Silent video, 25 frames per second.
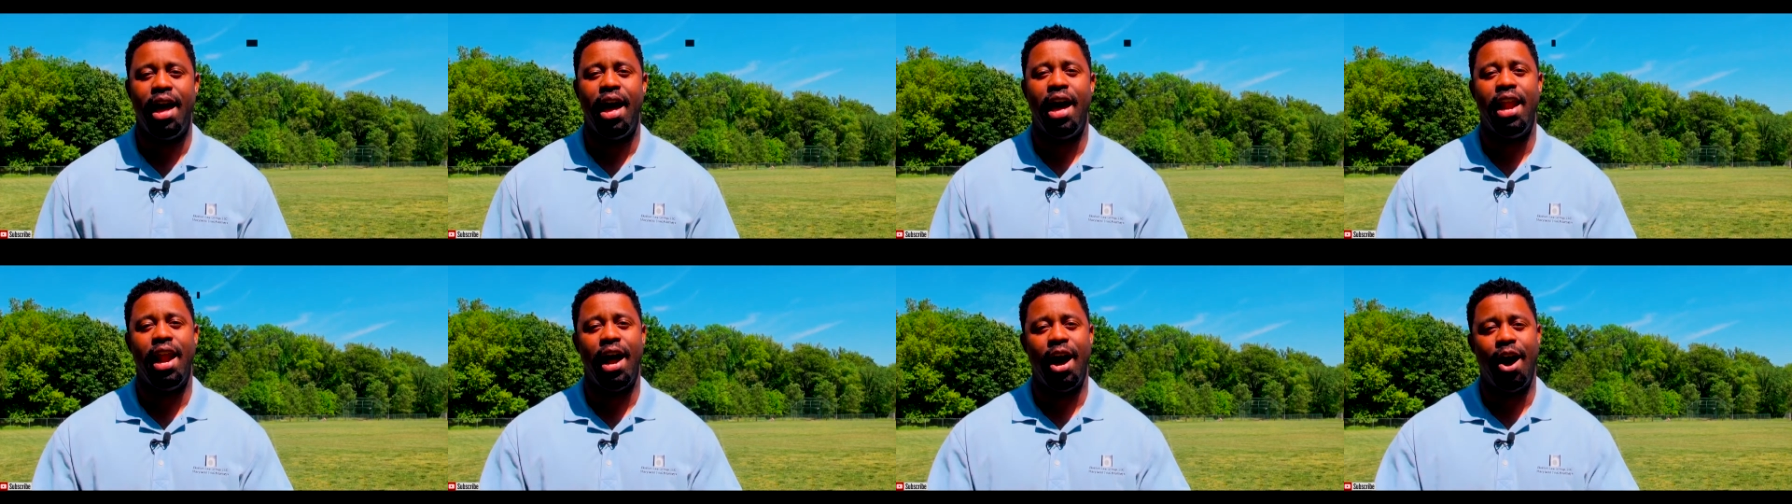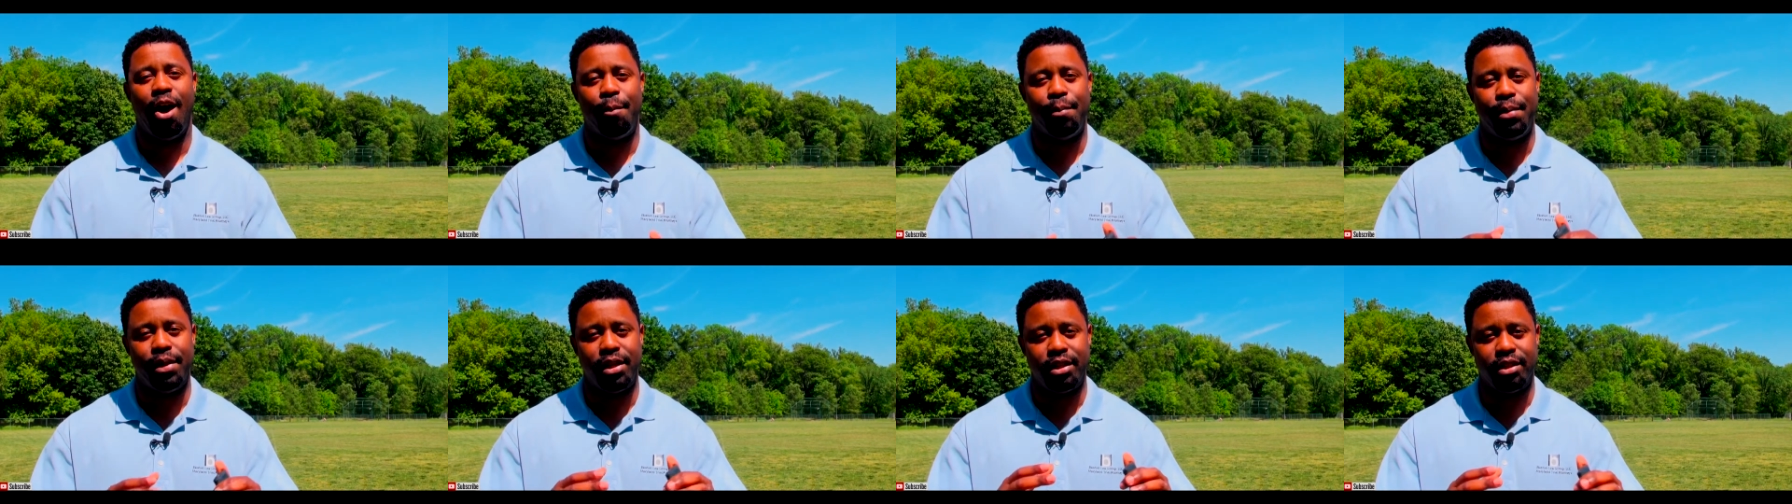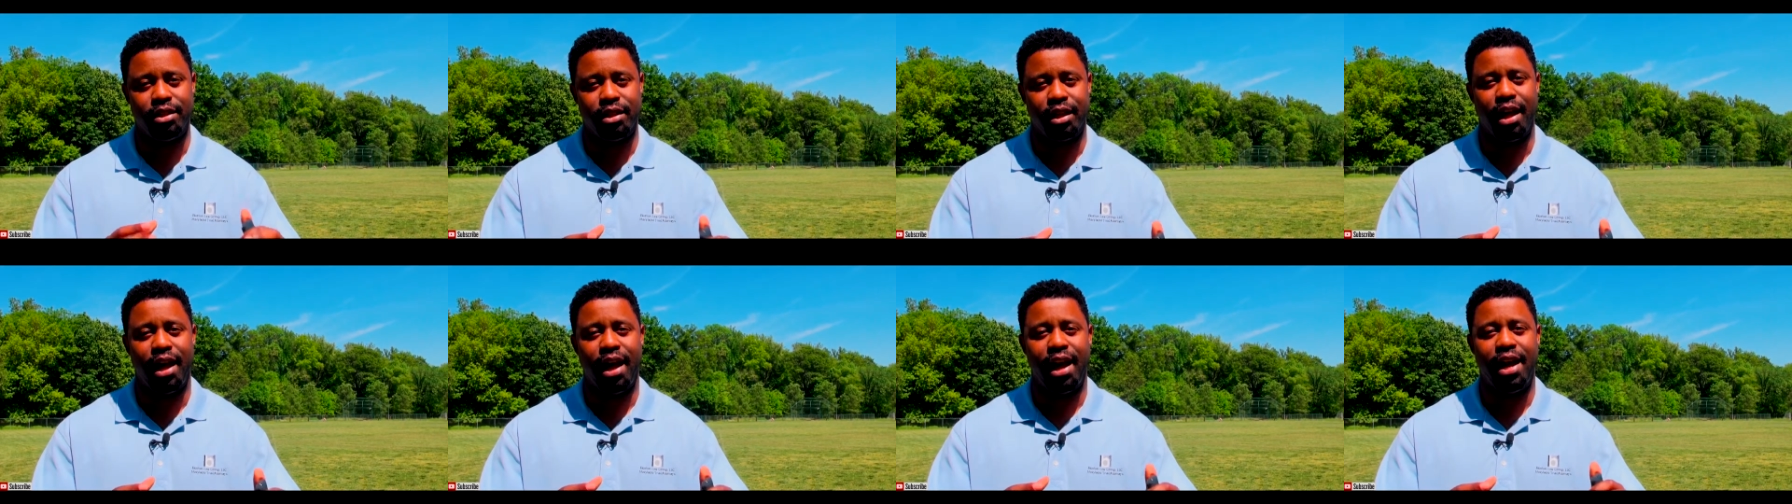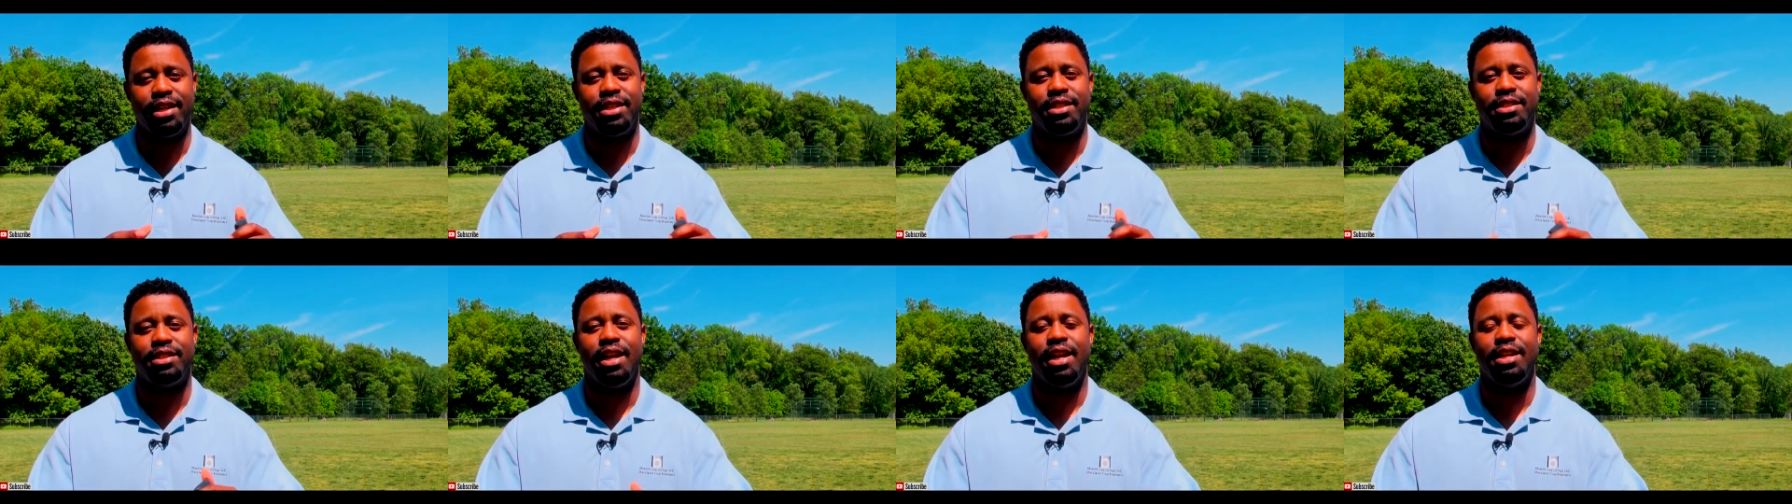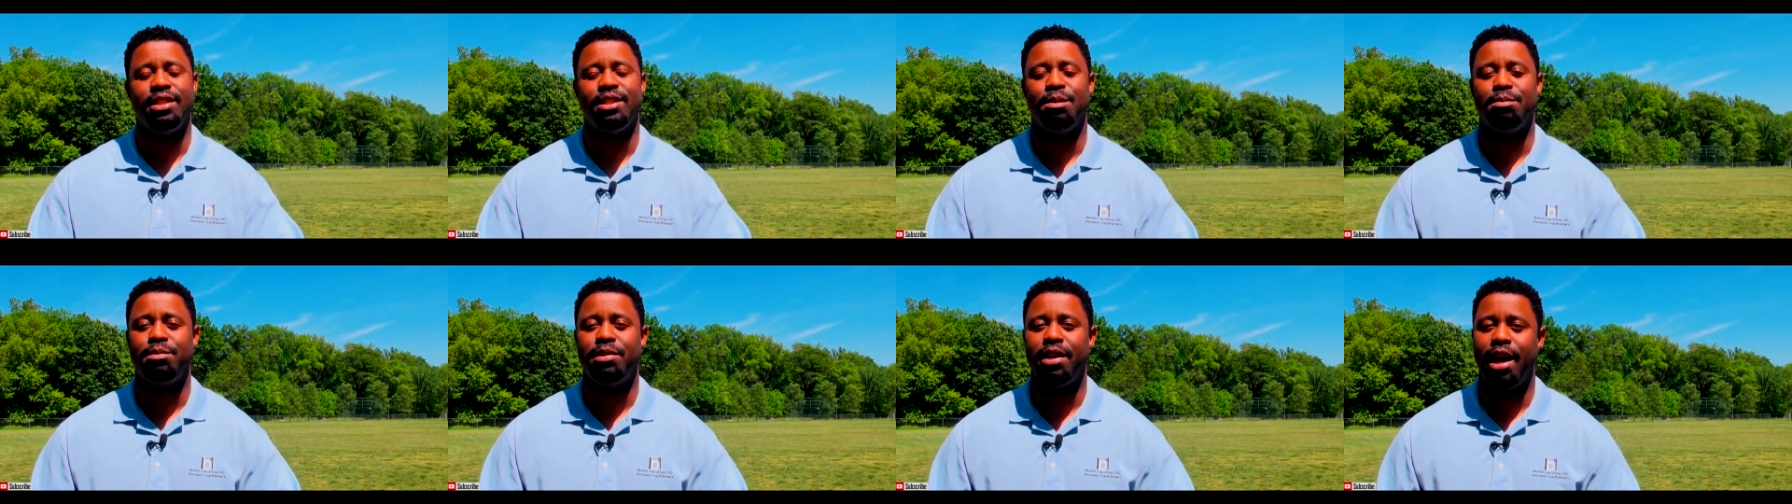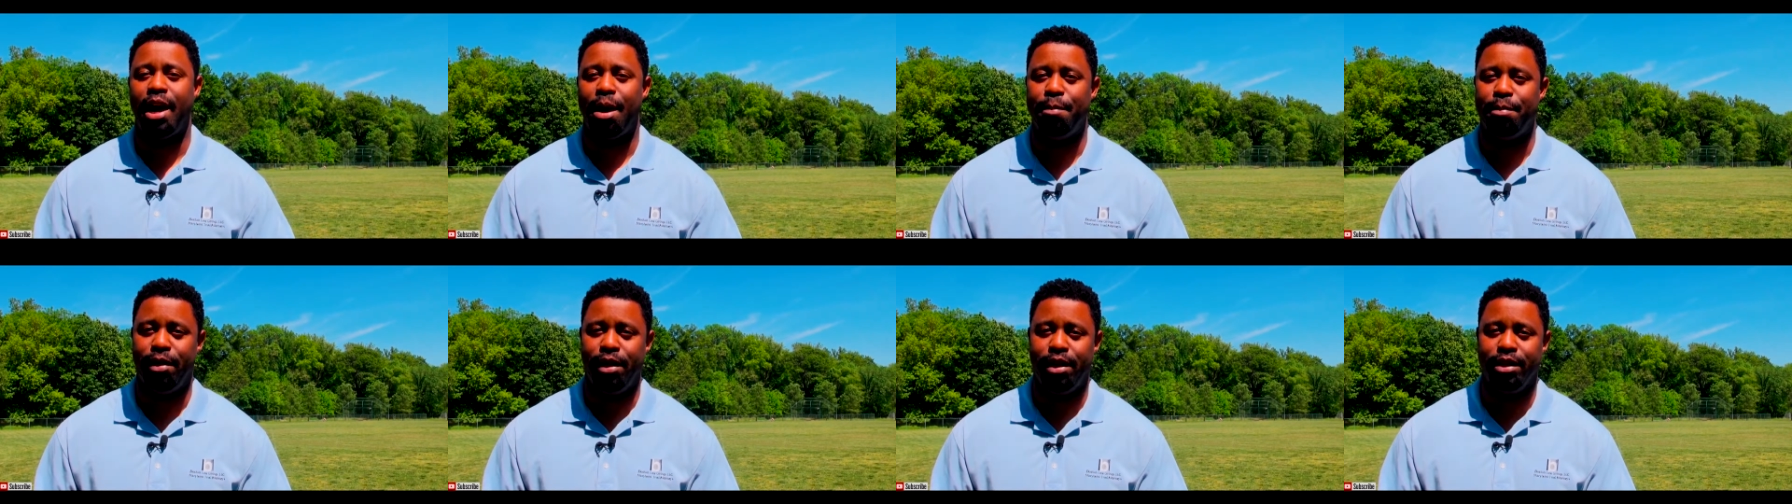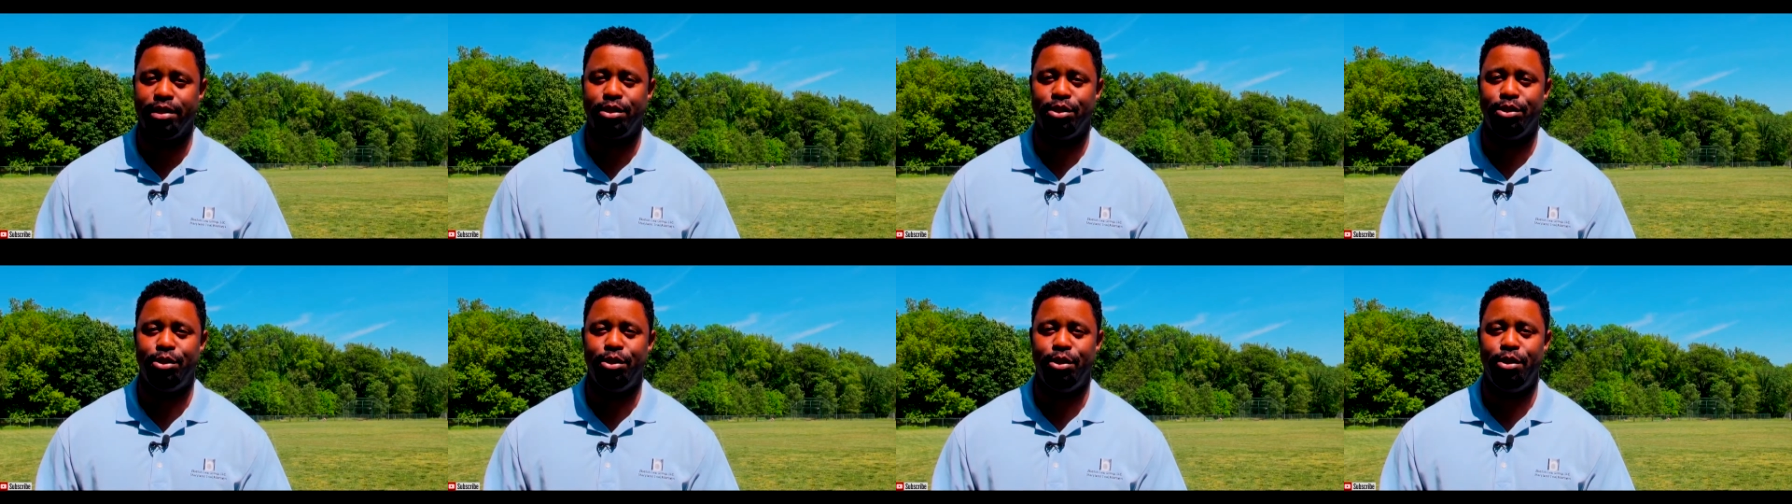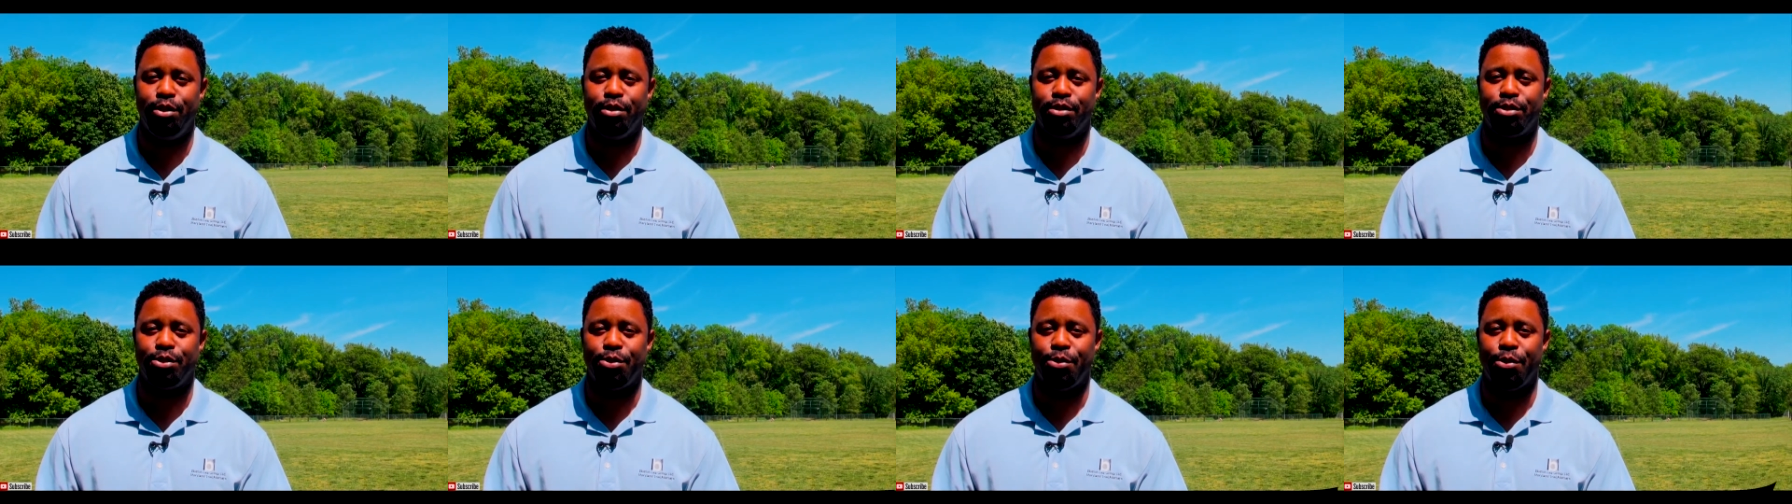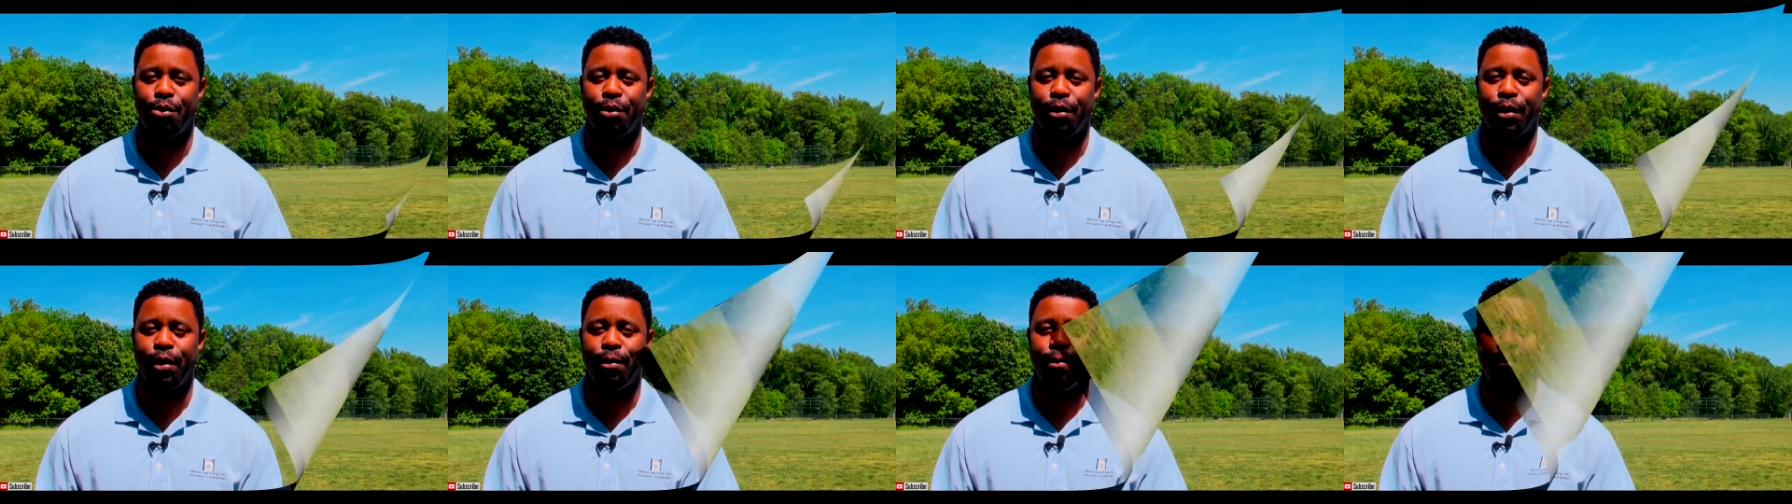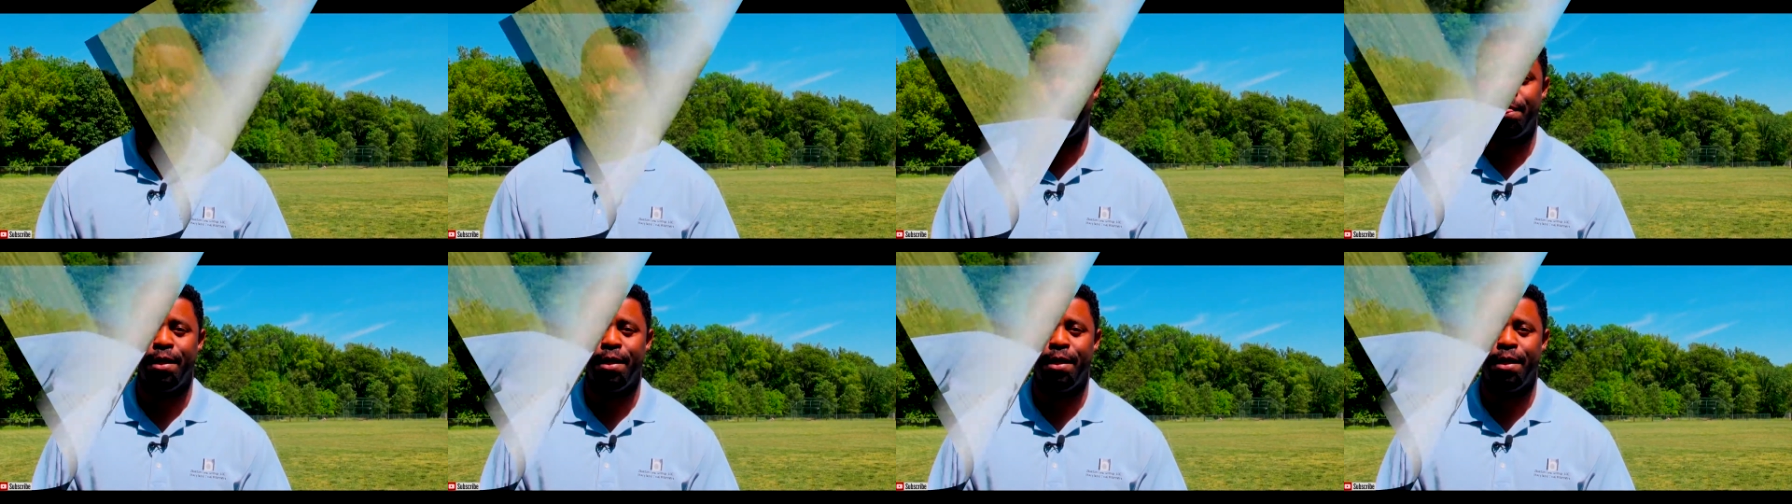and I'll be glad to take some time to listen to your story.